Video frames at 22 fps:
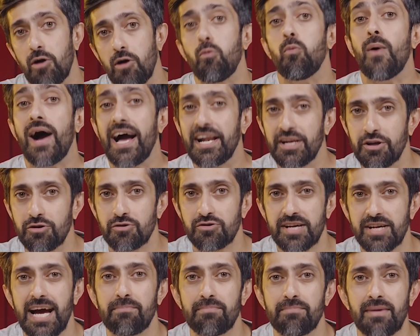value
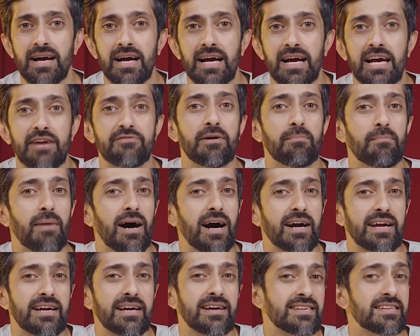trap if the
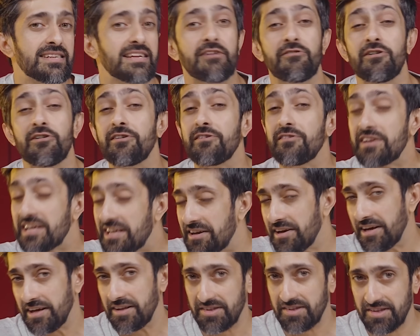market never
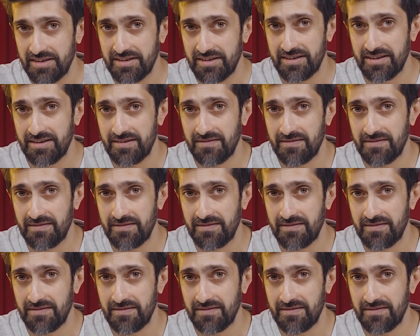re-rates it.